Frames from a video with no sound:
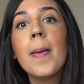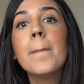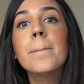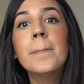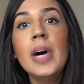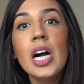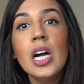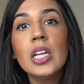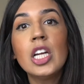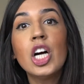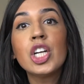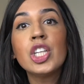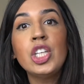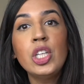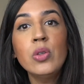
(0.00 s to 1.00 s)
but
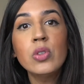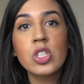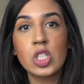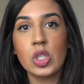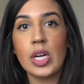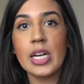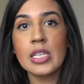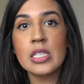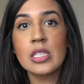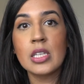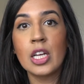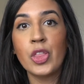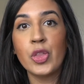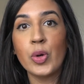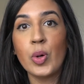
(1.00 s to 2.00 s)
acute stress
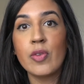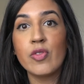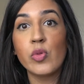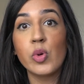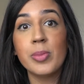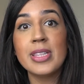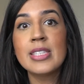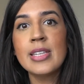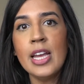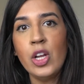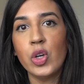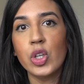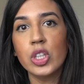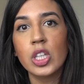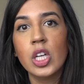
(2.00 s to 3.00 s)
can throw off a woman's
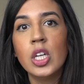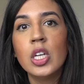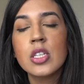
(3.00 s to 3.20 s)
cycle.